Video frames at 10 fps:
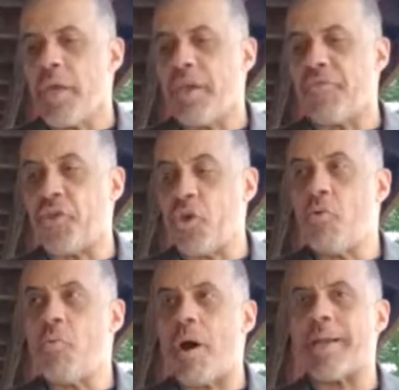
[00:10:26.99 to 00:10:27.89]
If
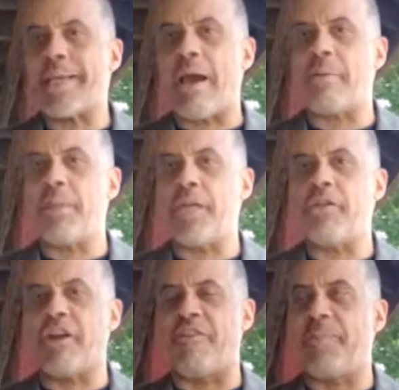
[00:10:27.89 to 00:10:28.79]
you want accountability in
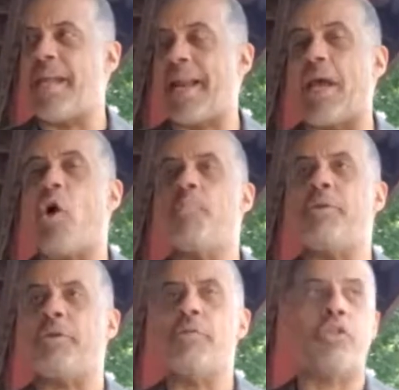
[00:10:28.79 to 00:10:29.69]
your government, and I hope
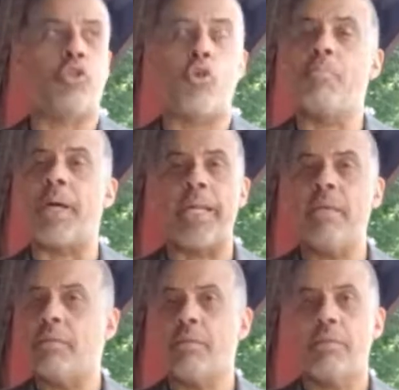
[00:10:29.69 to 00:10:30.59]
you do, it's your money,
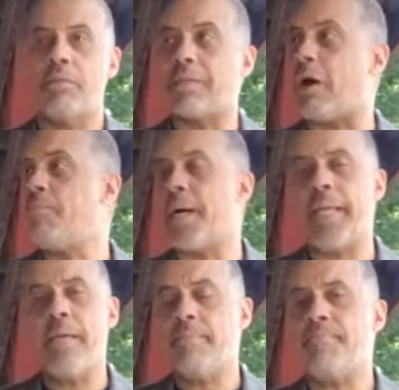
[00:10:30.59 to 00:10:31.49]
it's our
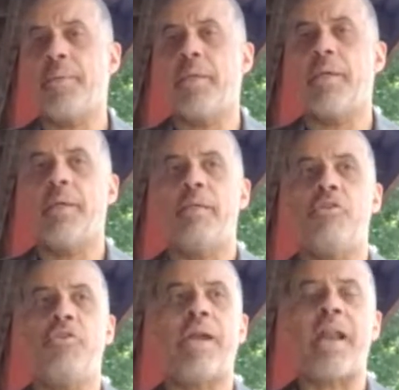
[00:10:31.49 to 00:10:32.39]
money,
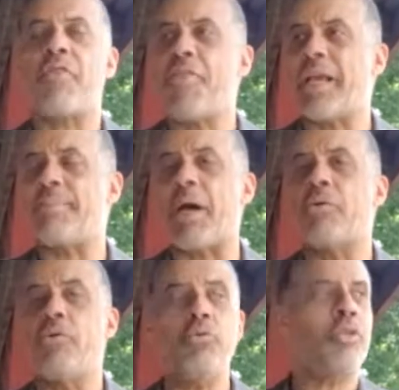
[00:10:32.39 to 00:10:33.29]
and you got to think
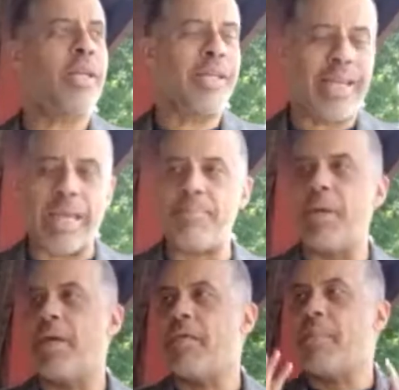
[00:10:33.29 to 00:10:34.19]
about who's going to keep
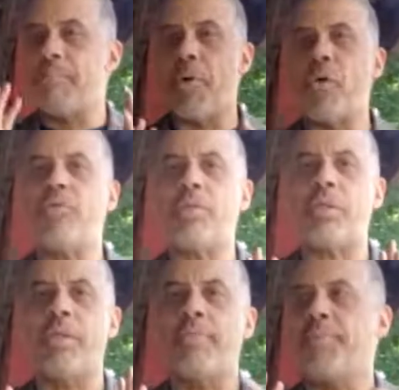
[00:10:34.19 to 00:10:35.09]
the
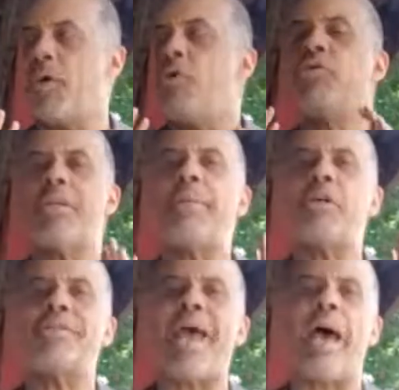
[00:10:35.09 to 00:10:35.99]
most, who's going to keep
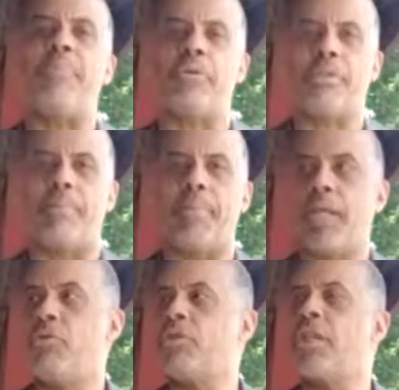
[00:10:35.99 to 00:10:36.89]
a good tab on
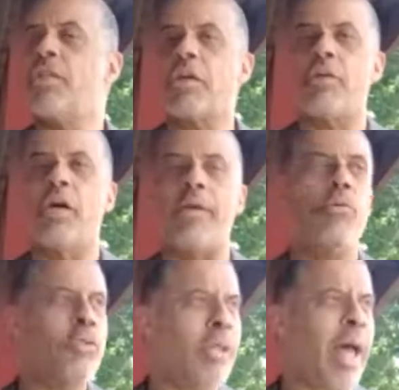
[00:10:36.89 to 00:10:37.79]
somebody, who's going to look,
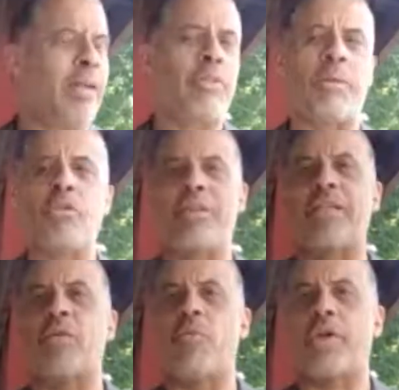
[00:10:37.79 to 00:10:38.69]
who's going to actually make sure
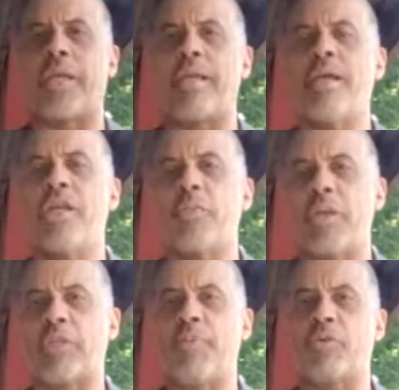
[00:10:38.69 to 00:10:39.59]
things are working the
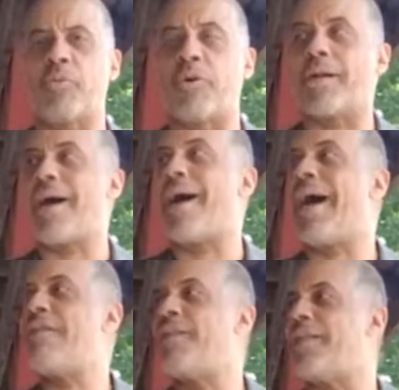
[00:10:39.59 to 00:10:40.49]
way they're supposed to work.
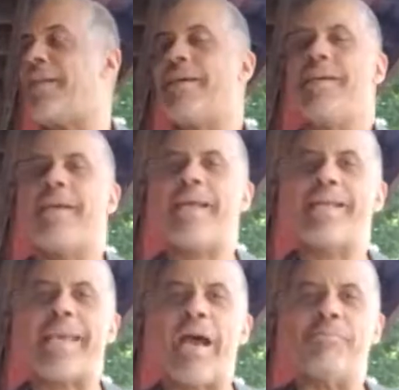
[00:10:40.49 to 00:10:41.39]
I have an idea,
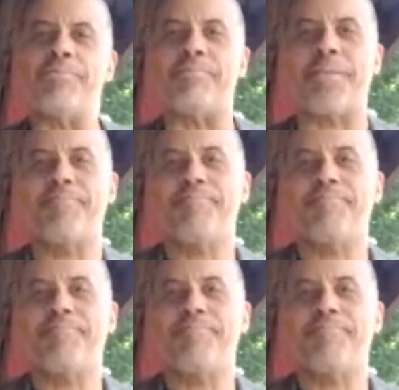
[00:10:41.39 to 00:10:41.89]
an accountant.